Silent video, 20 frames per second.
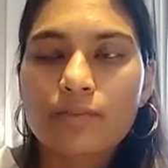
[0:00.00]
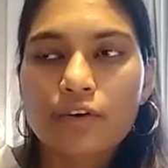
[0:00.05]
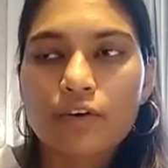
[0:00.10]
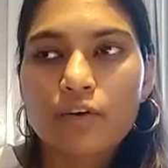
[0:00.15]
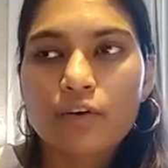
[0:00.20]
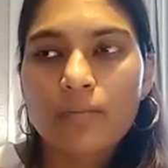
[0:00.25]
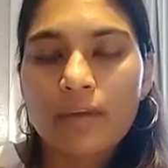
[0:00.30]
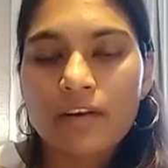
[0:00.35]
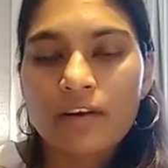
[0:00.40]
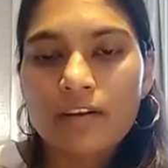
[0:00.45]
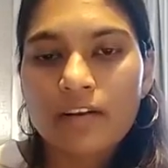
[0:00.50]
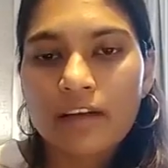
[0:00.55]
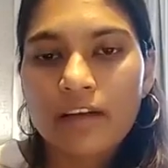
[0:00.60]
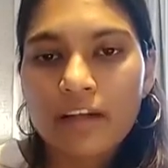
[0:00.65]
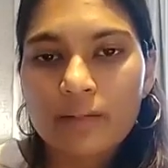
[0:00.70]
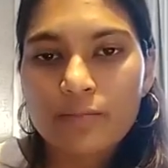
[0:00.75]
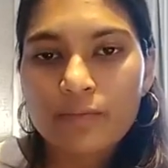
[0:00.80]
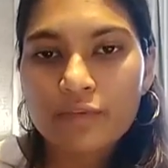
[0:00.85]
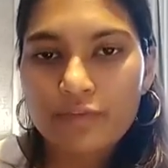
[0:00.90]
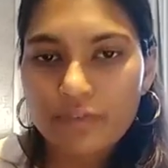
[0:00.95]
you know mental
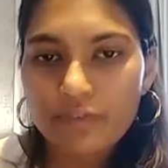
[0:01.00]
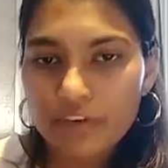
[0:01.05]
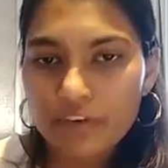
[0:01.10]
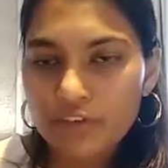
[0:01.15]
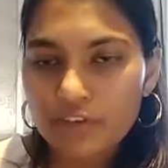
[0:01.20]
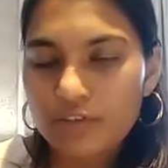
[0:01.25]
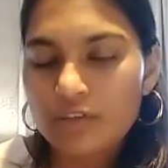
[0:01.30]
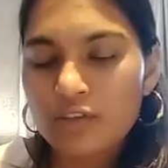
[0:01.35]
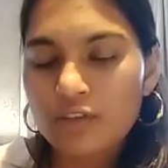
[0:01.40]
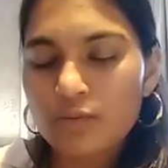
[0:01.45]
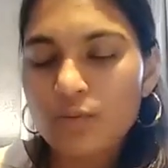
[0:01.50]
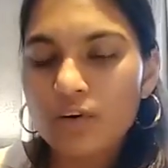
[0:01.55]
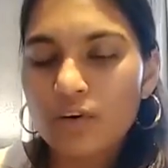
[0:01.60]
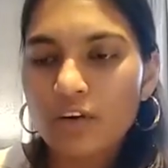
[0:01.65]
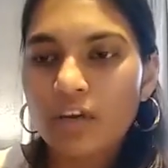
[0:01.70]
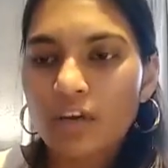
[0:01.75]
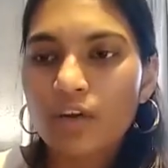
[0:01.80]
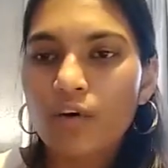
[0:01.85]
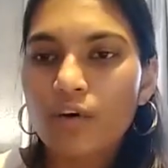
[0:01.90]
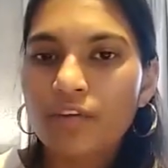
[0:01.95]
health professionals
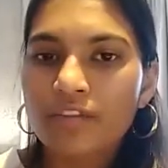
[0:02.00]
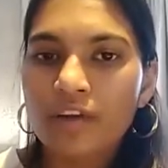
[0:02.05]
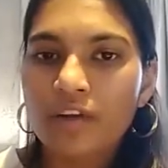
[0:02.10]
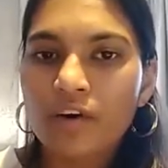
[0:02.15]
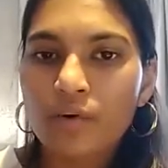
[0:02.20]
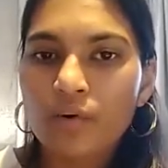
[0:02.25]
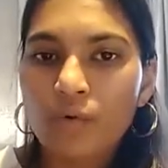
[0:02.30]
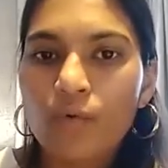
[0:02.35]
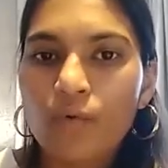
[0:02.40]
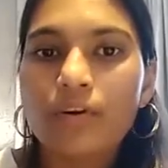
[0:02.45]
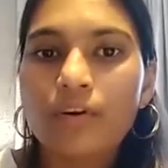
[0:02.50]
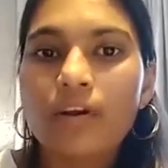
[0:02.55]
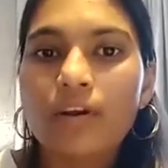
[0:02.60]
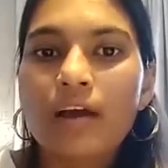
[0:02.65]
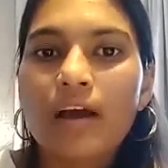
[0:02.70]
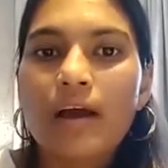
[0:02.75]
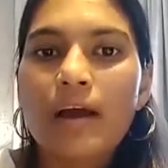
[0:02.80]
working on their own,